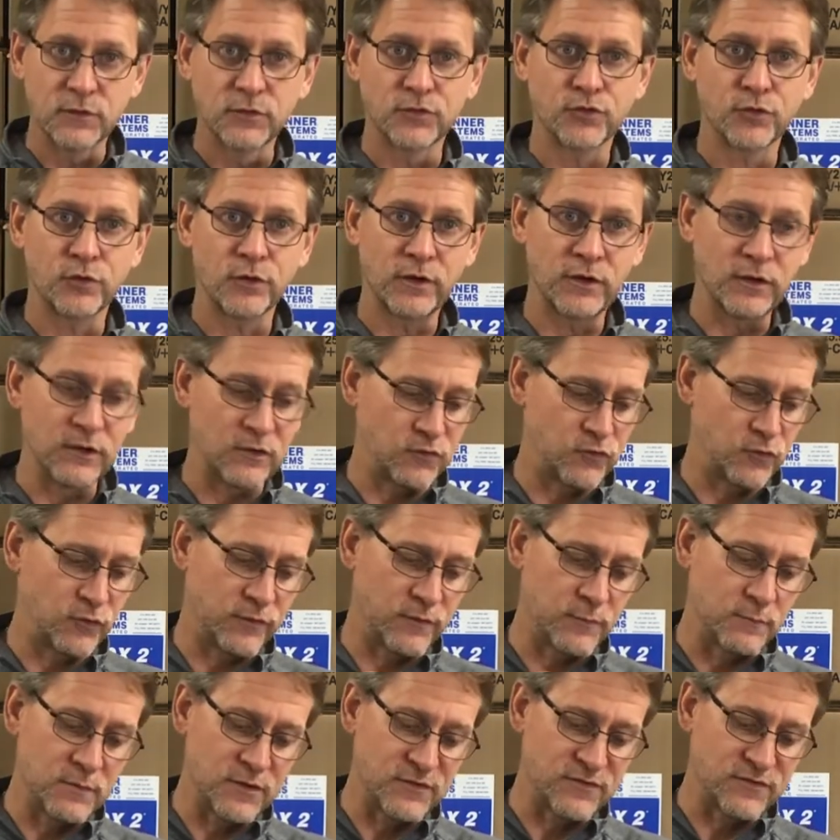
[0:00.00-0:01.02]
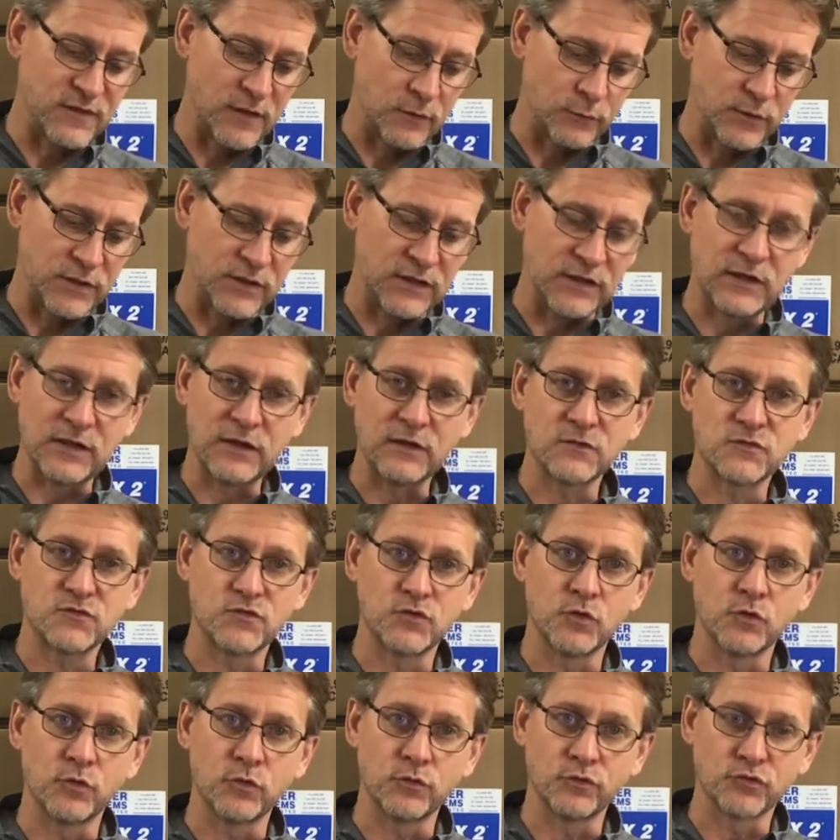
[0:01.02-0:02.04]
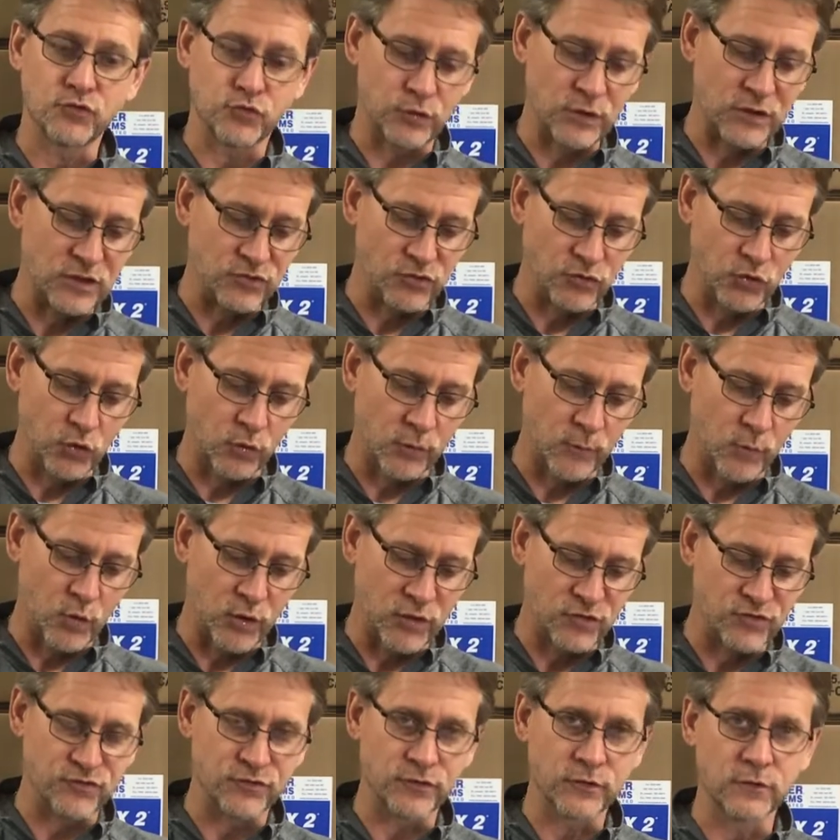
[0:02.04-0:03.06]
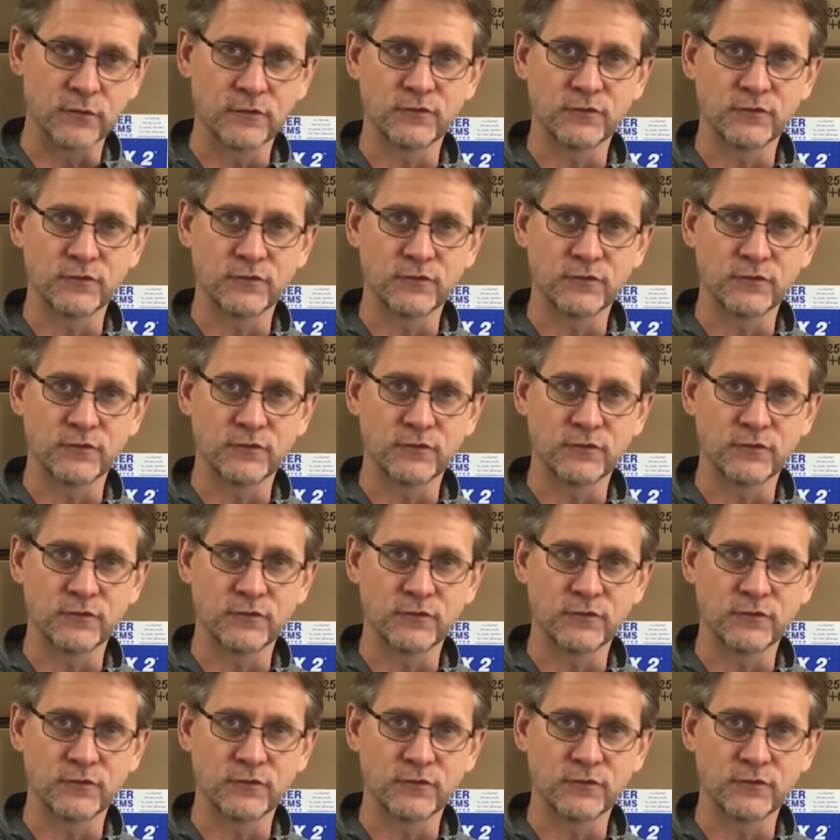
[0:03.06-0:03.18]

turn it into the mist that we need to treat your moisture.